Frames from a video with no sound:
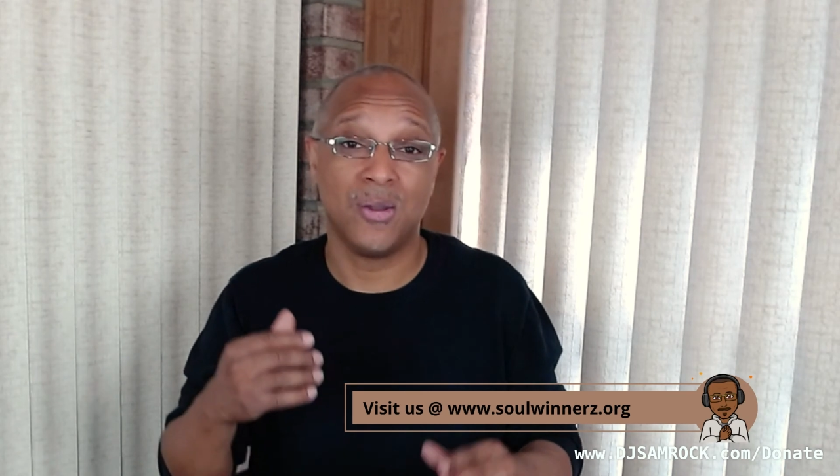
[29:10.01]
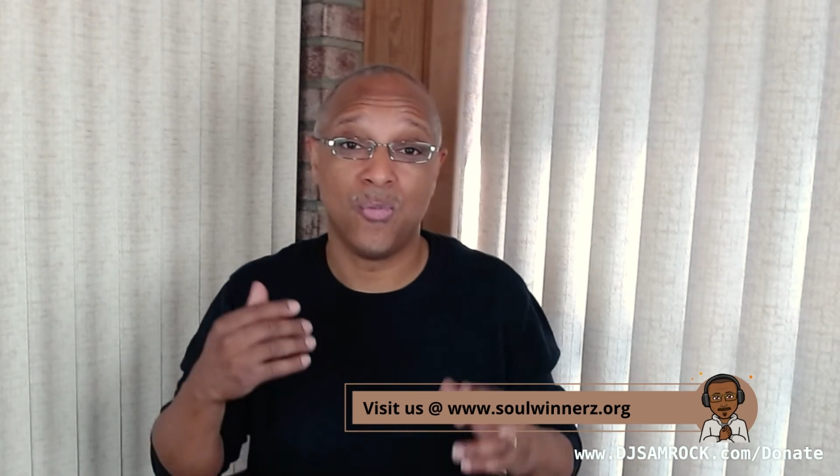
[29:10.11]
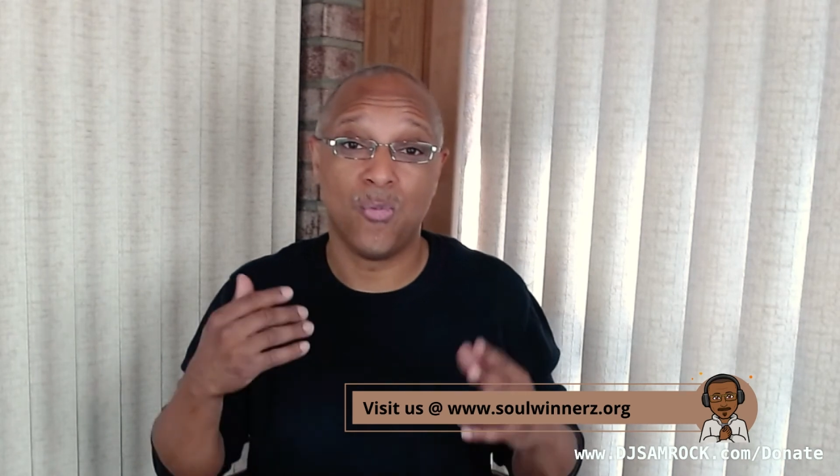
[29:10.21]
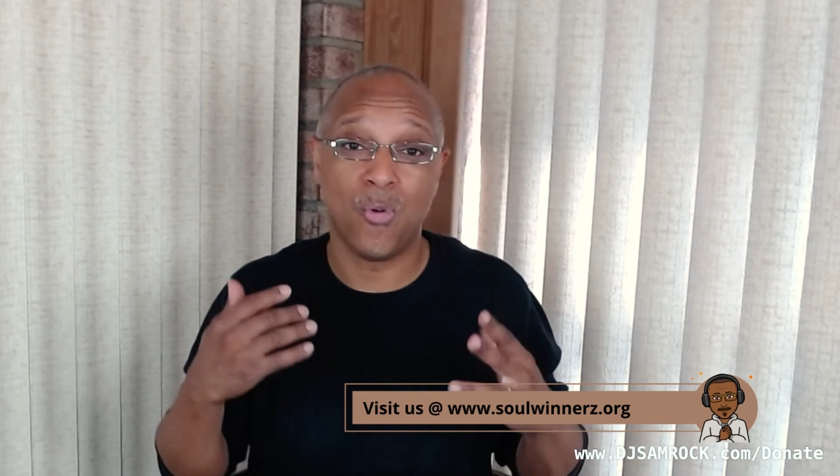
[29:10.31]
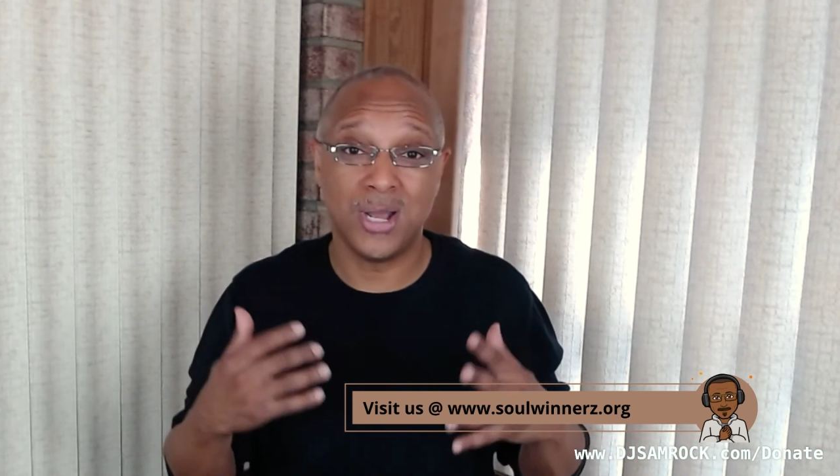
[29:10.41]

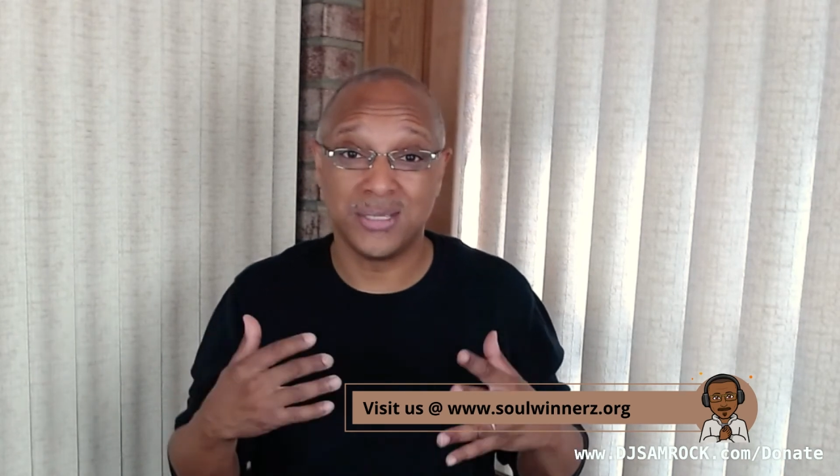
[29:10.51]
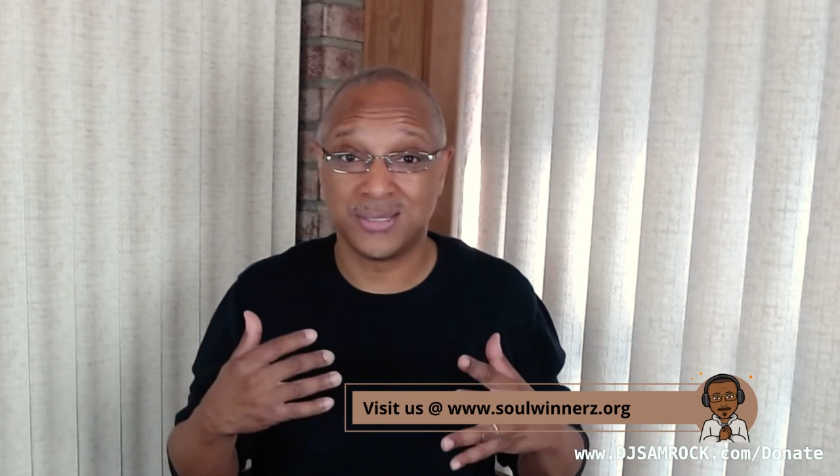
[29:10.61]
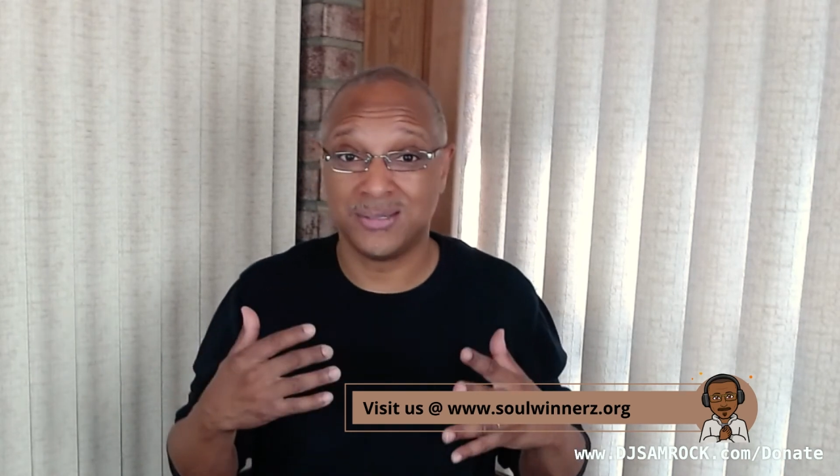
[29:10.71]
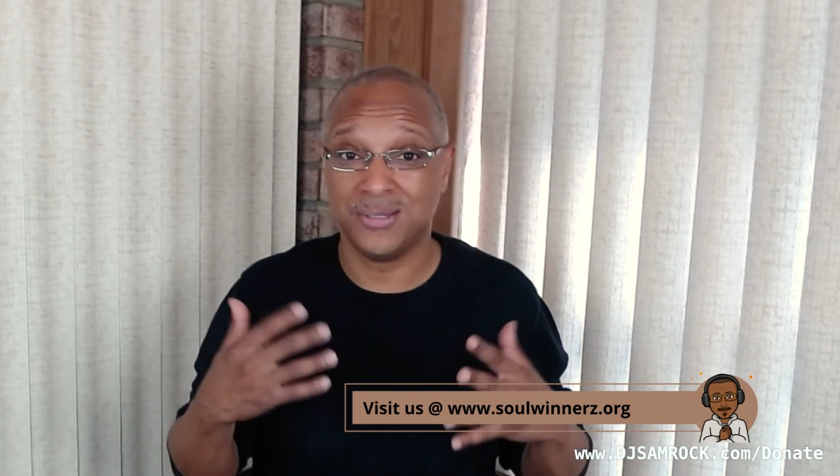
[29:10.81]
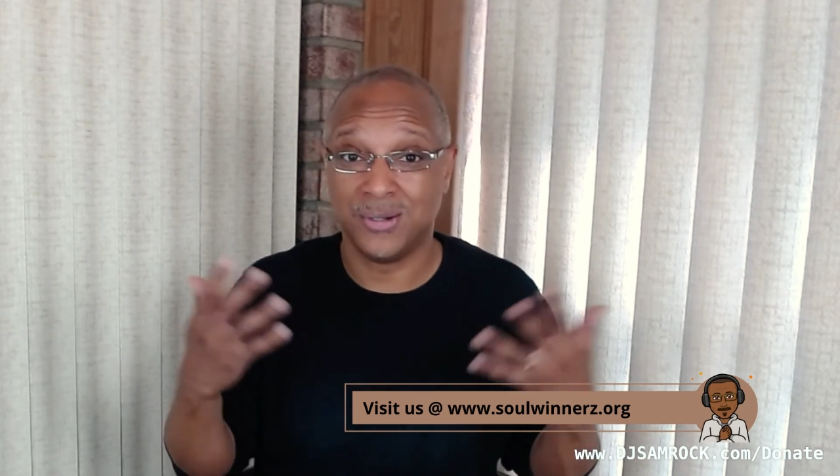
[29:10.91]

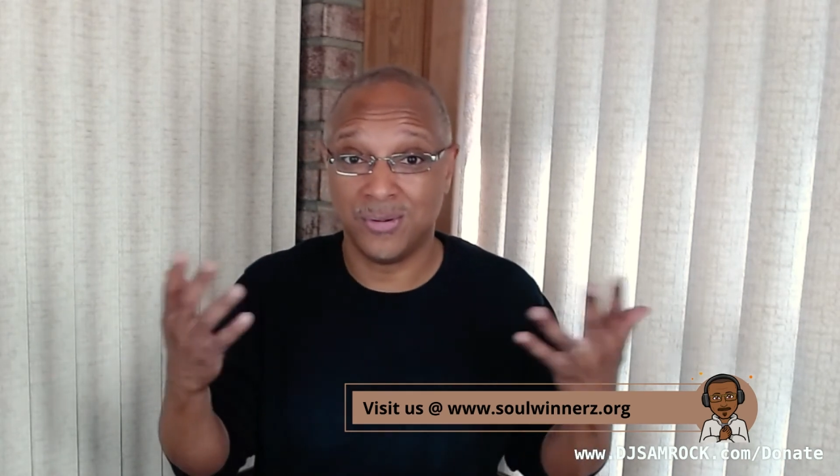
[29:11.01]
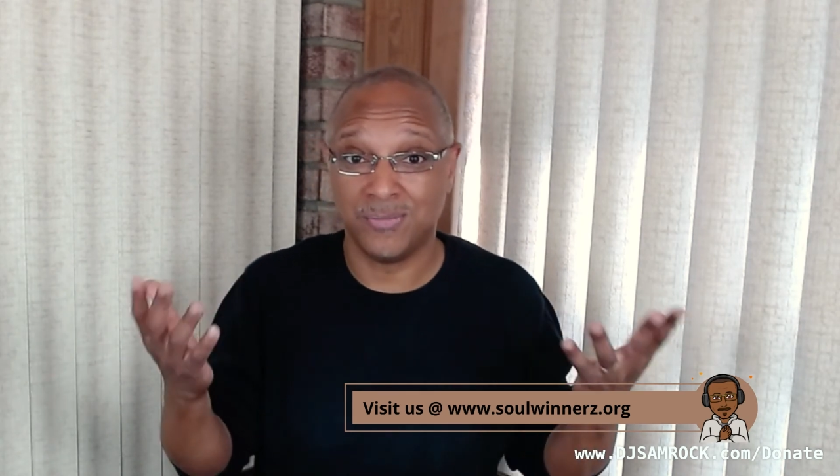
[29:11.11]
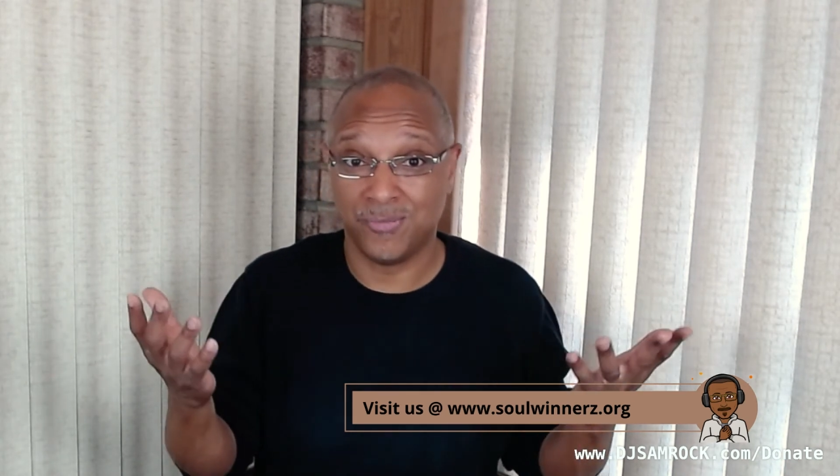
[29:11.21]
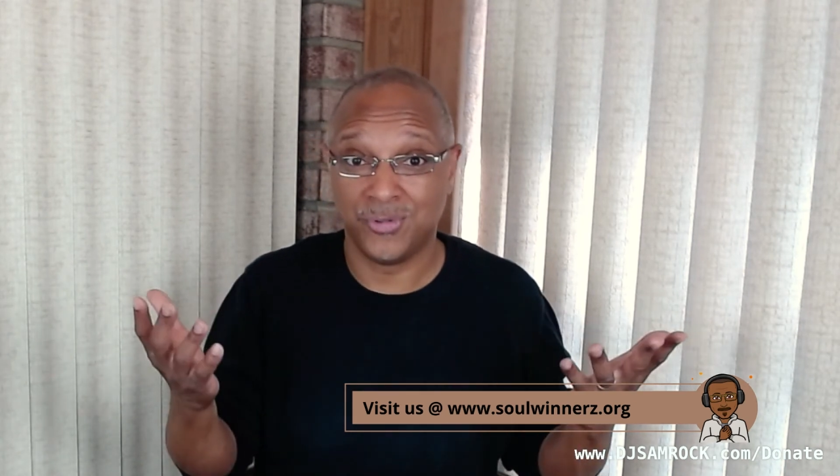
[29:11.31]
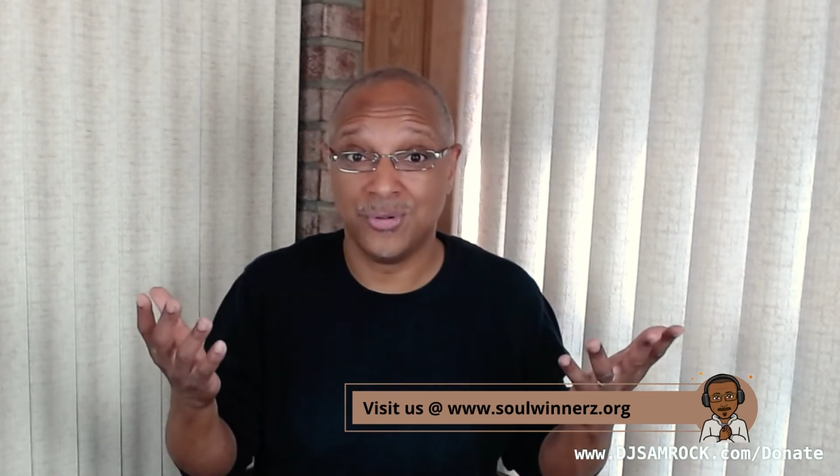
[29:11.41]
wants, you
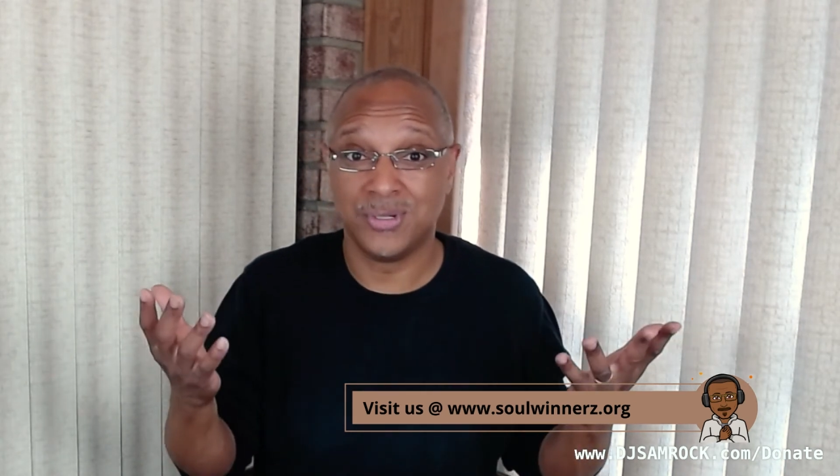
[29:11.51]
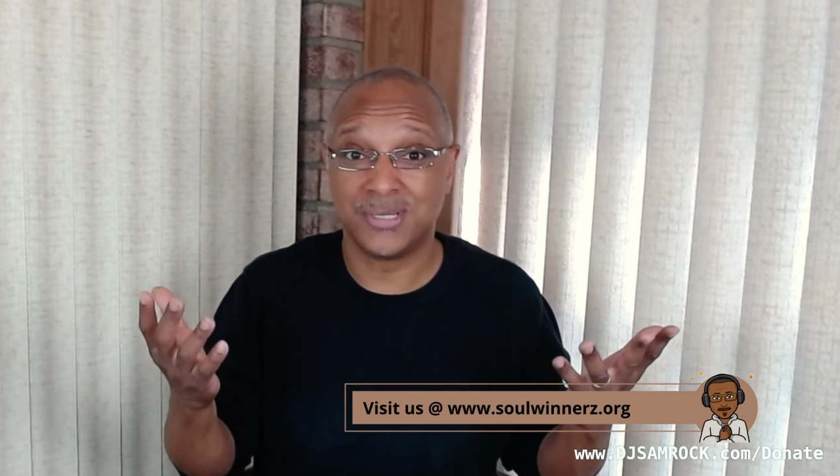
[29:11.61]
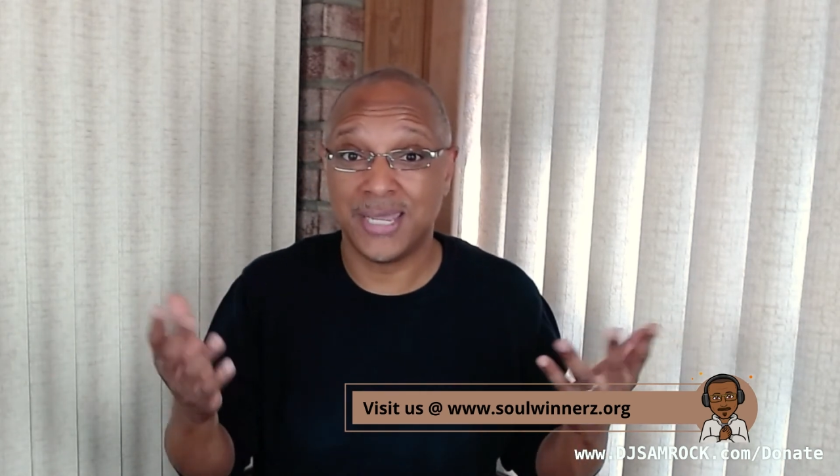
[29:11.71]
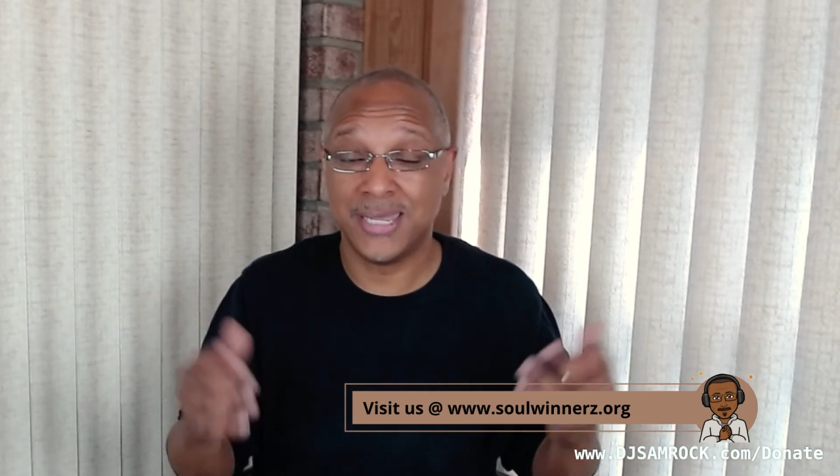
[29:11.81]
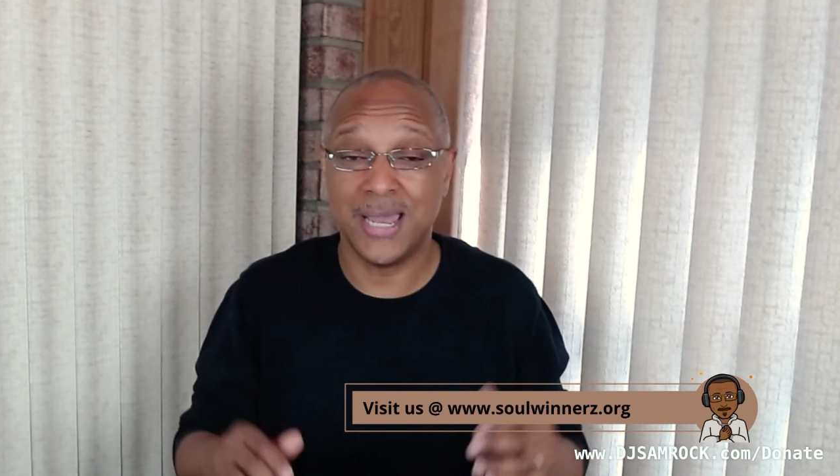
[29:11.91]
know, you to
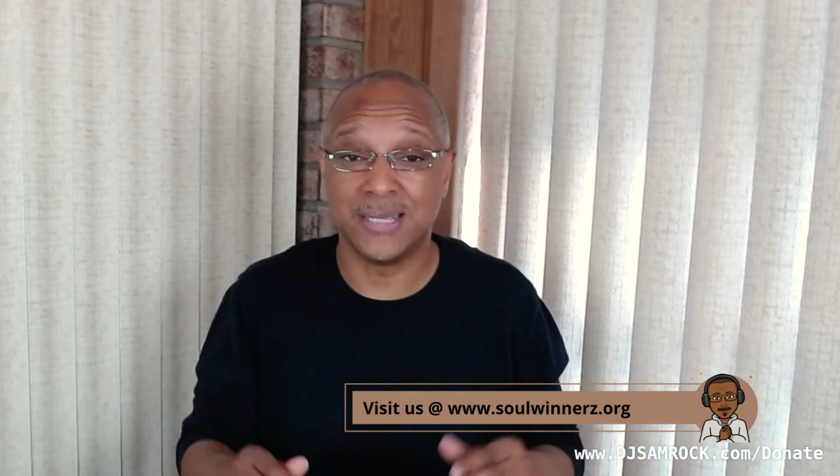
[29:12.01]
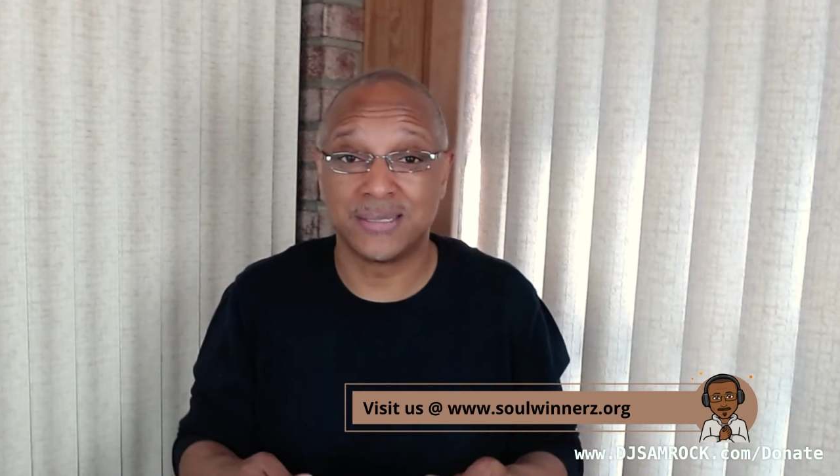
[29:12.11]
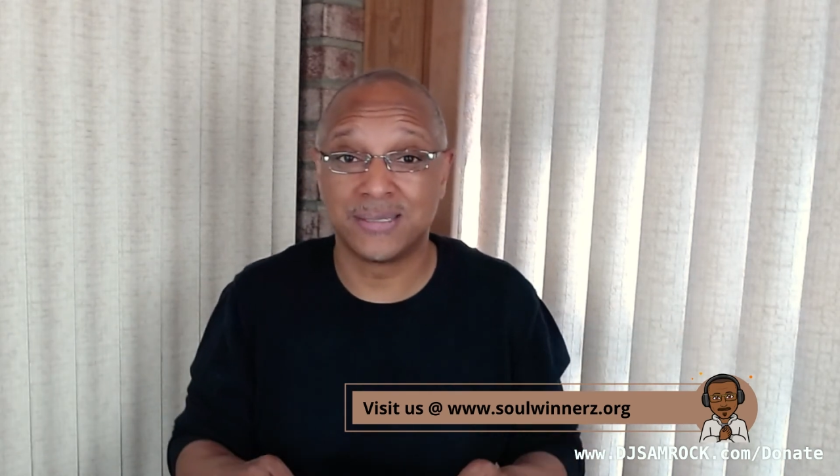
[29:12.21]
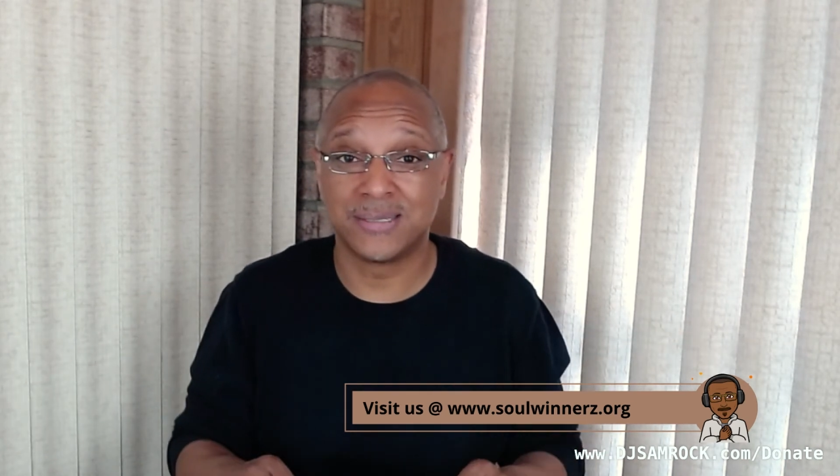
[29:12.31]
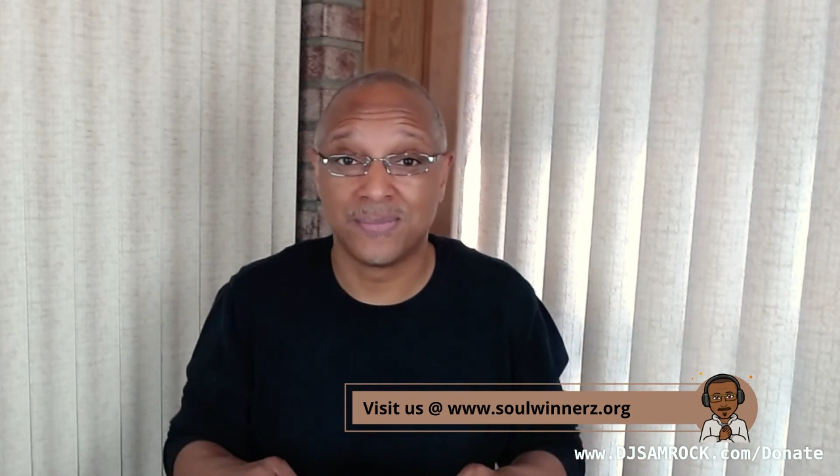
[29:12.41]
say
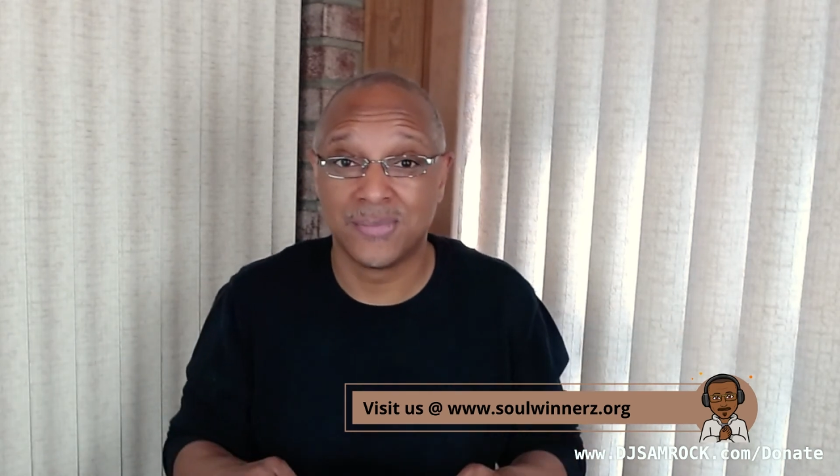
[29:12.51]
yes.